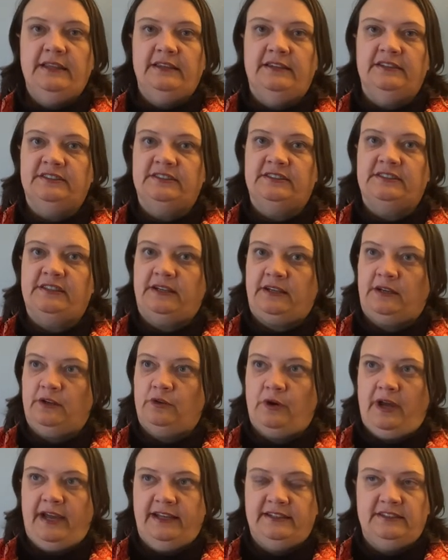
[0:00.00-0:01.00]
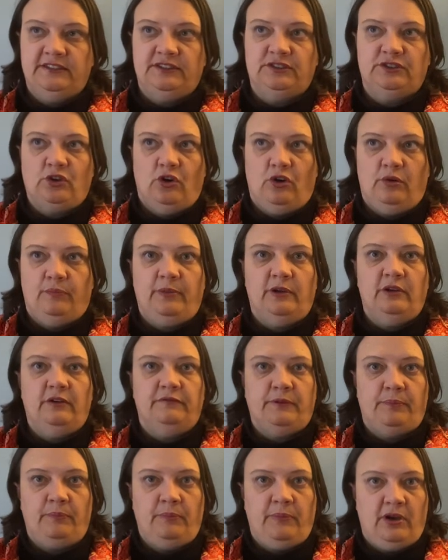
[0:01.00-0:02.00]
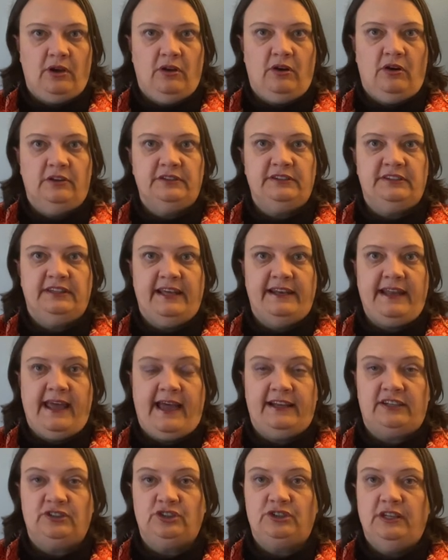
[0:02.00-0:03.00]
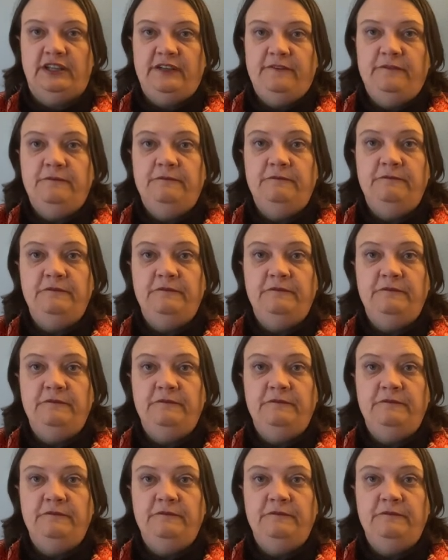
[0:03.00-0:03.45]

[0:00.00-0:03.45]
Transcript: This is a great example of a plant that actually